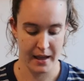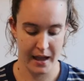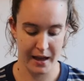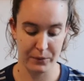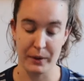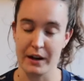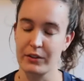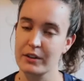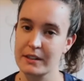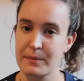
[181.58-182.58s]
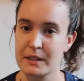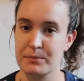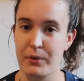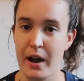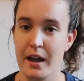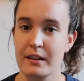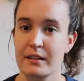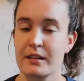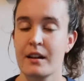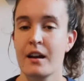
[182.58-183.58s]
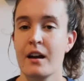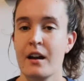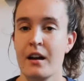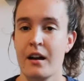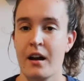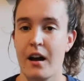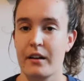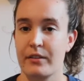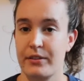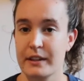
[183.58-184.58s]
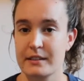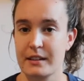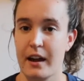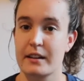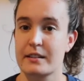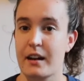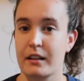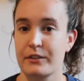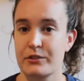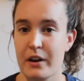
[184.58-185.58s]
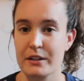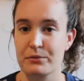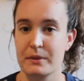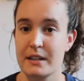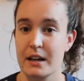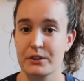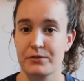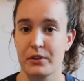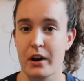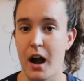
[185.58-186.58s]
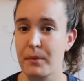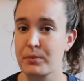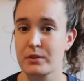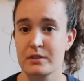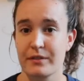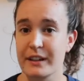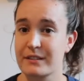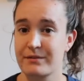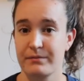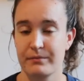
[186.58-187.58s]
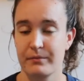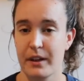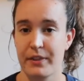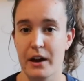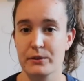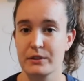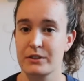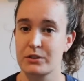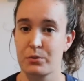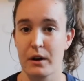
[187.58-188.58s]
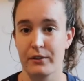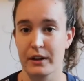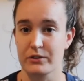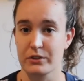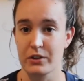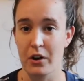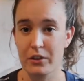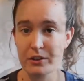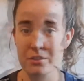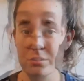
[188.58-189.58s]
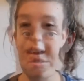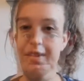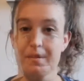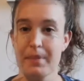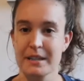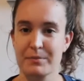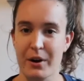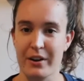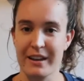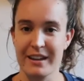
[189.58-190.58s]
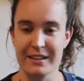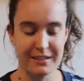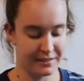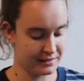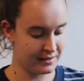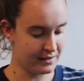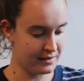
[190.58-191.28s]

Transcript: And when I looked up this brand, this kind of style of dress retails for upwards of like one thousand dollars to twelve hundred dollars. And the best part is,